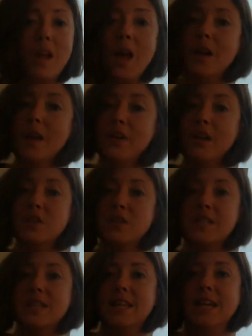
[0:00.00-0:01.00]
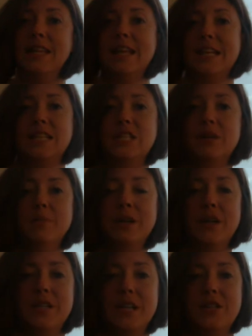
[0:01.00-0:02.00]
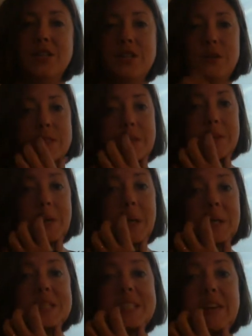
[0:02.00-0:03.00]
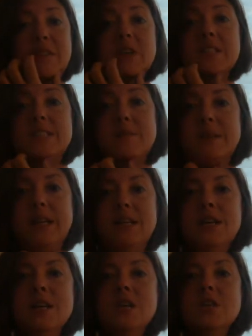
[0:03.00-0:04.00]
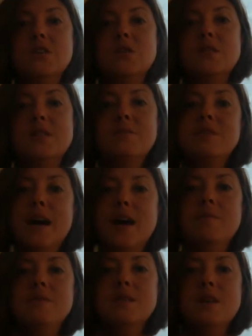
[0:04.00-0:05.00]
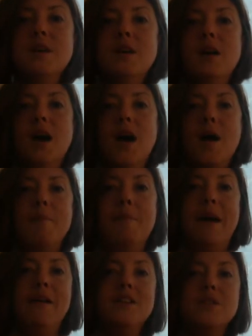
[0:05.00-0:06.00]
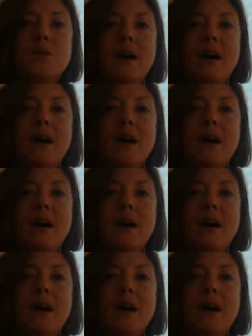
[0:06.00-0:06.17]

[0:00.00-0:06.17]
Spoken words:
Another interesting thing I'd like to bring your attention to is something called a savior sibling. So sometimes parents will